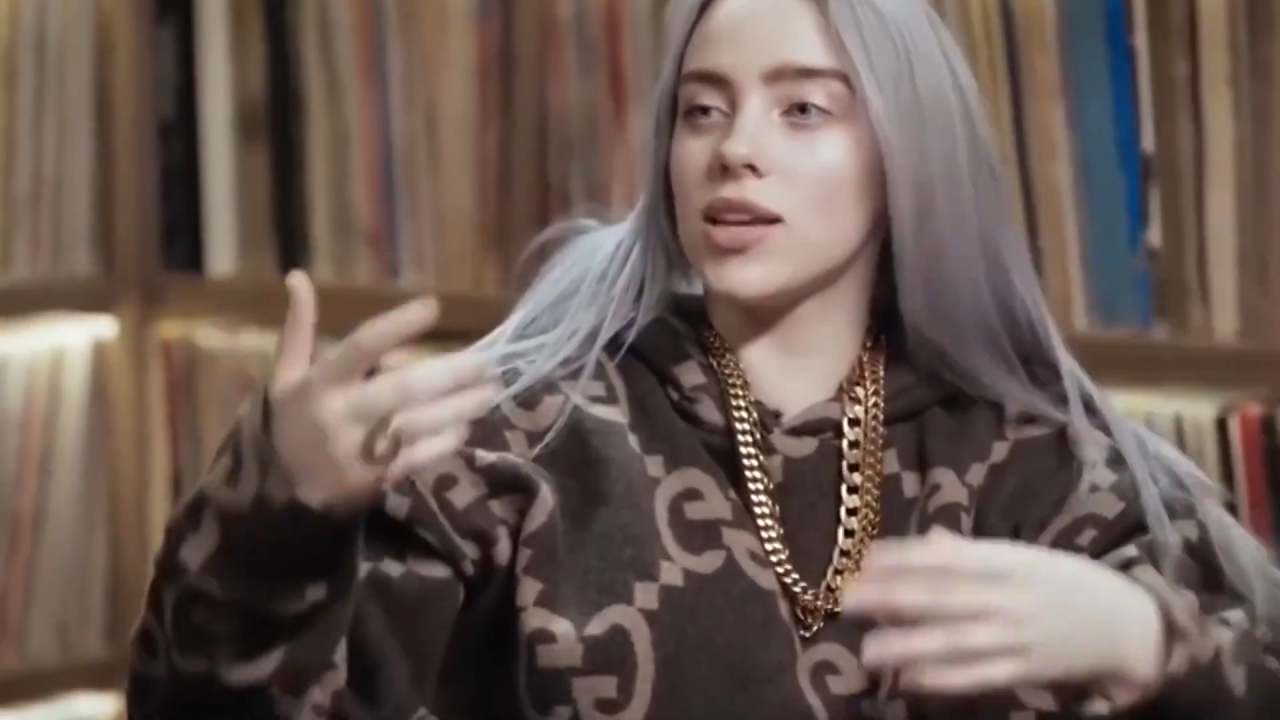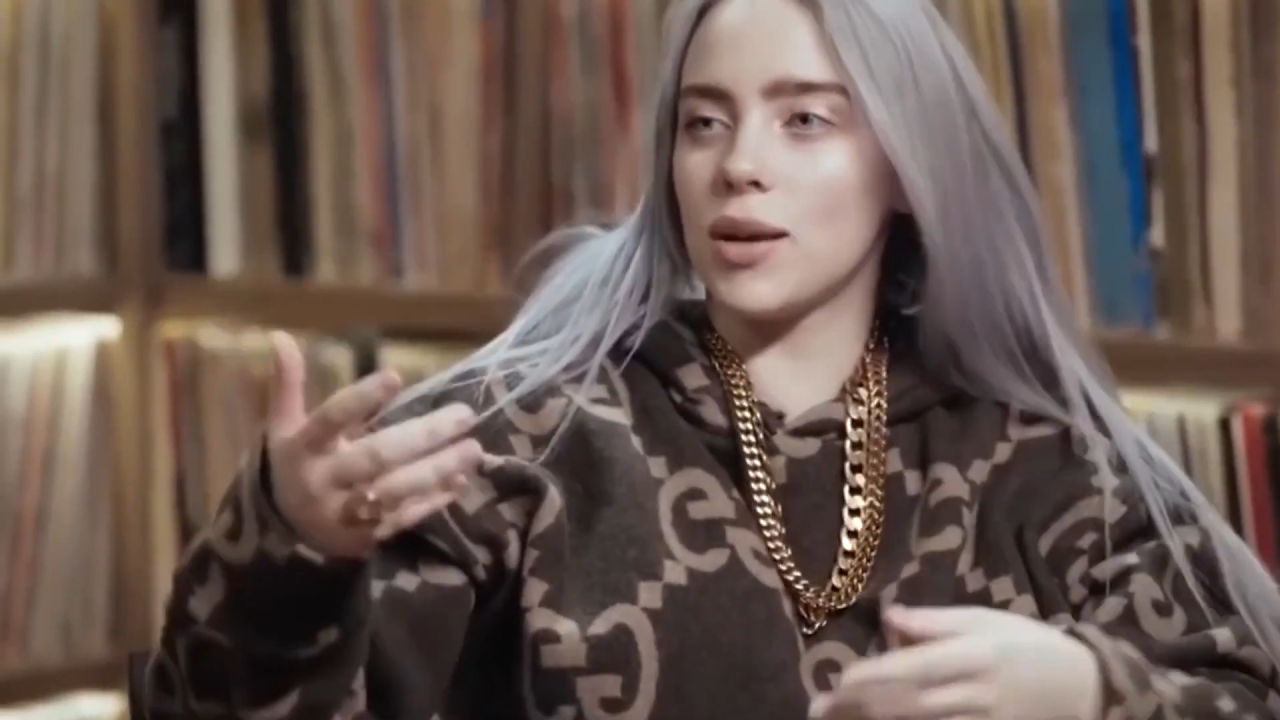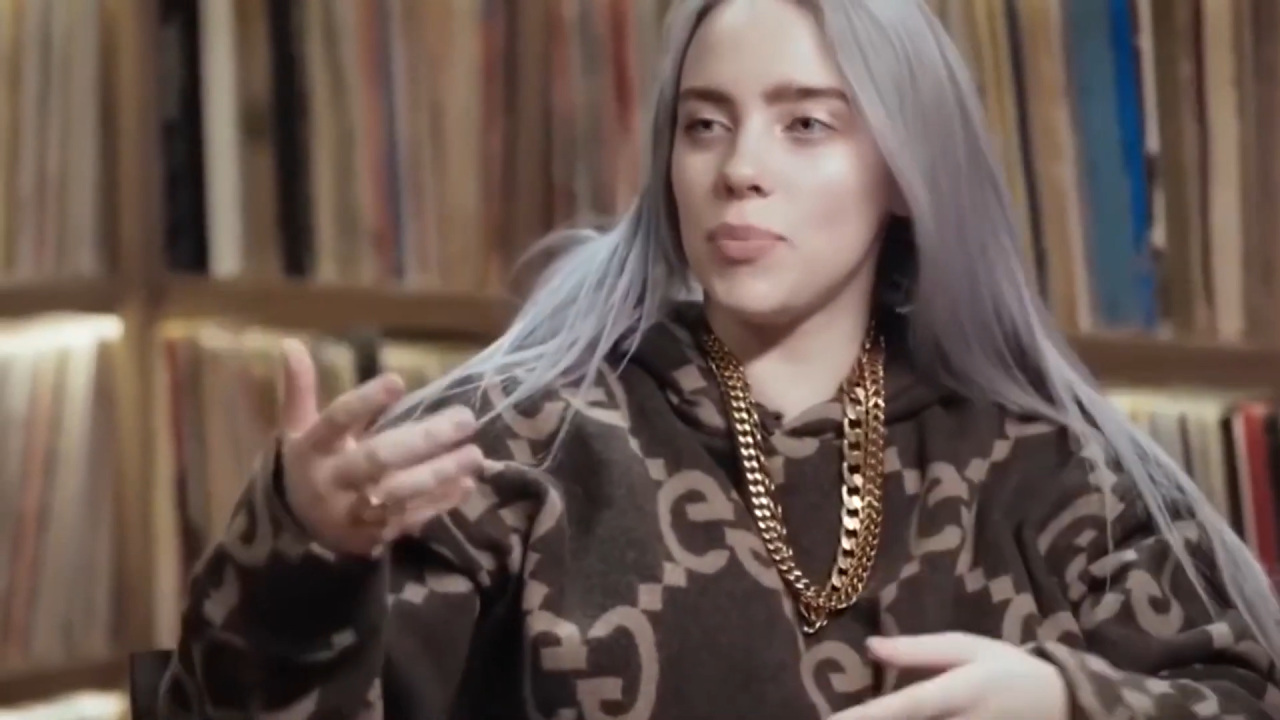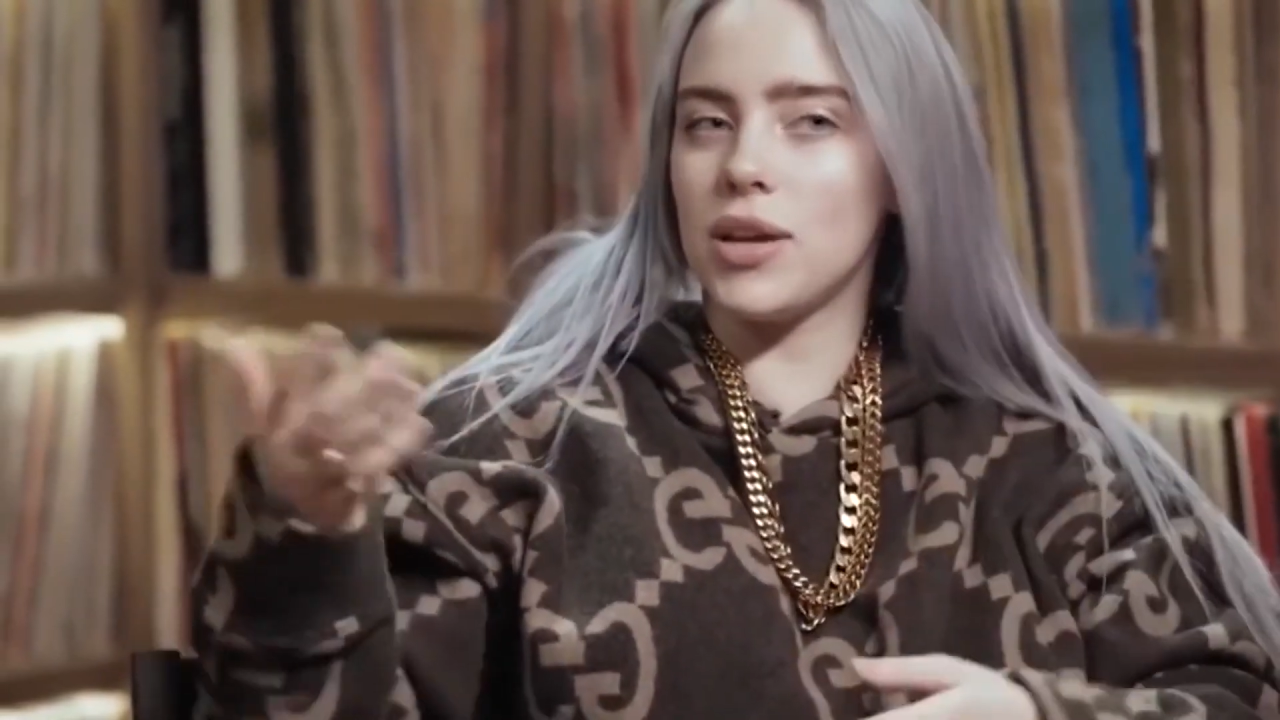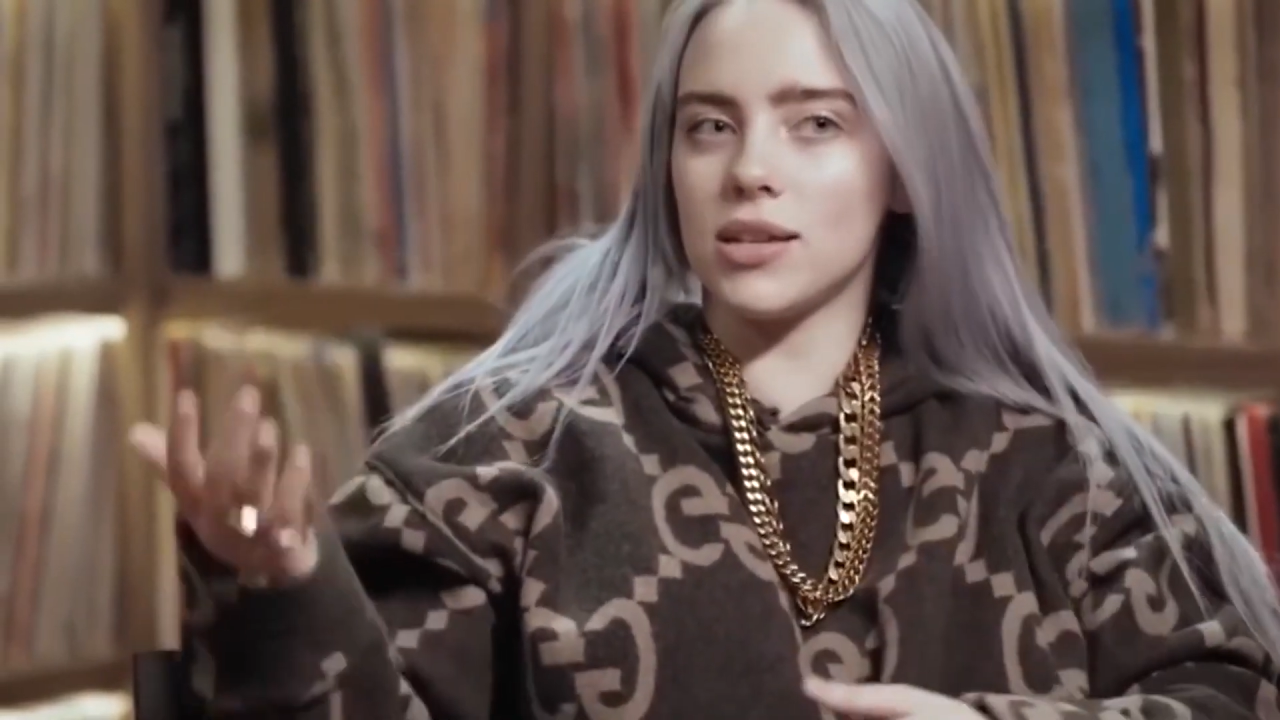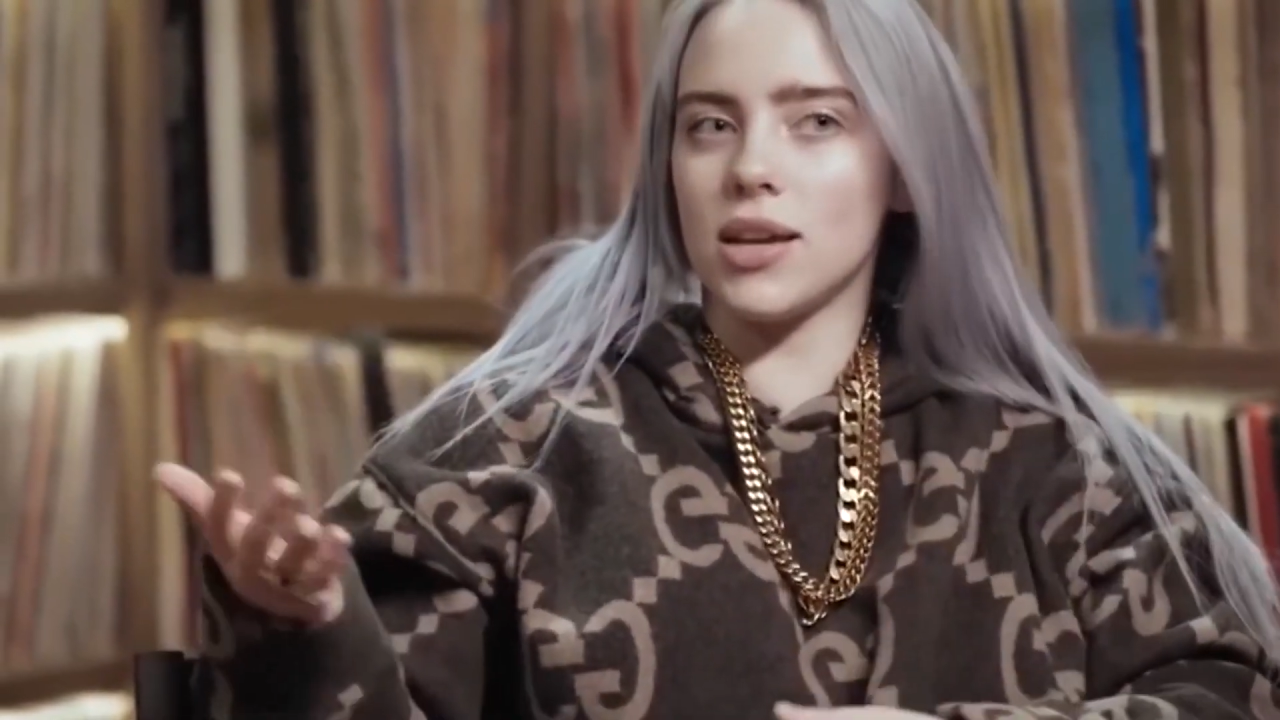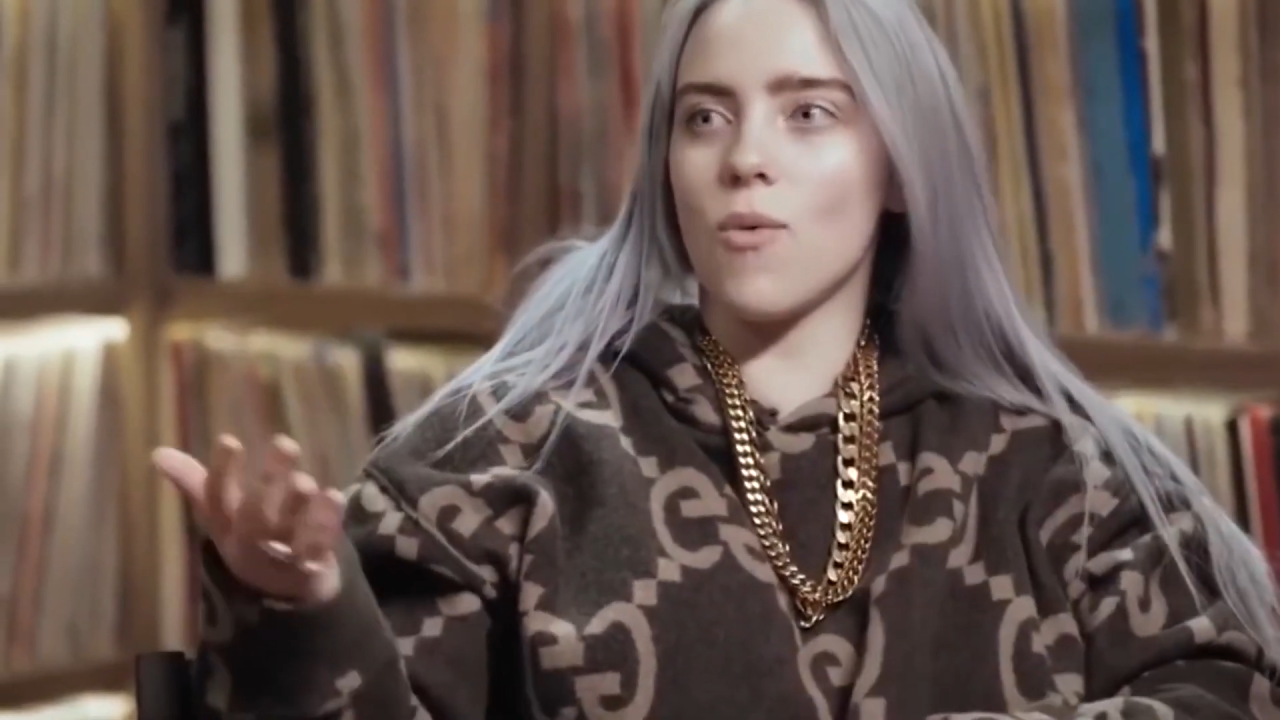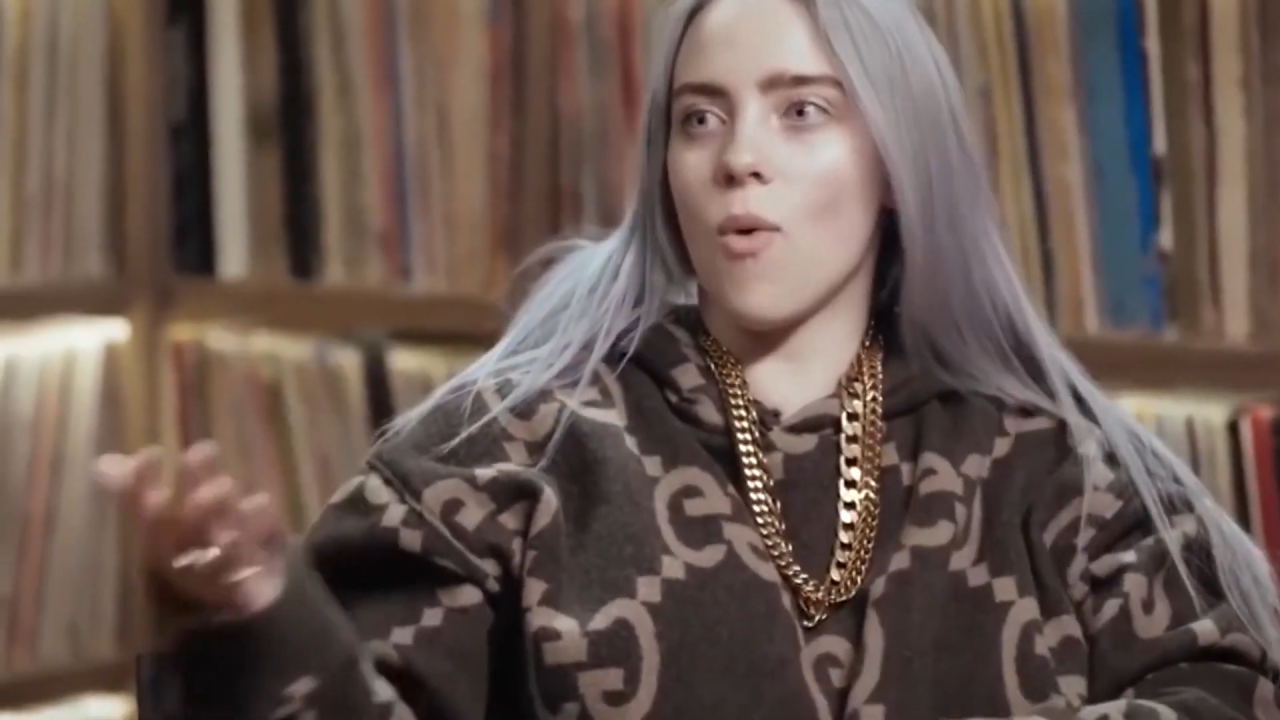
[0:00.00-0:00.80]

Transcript: Today we are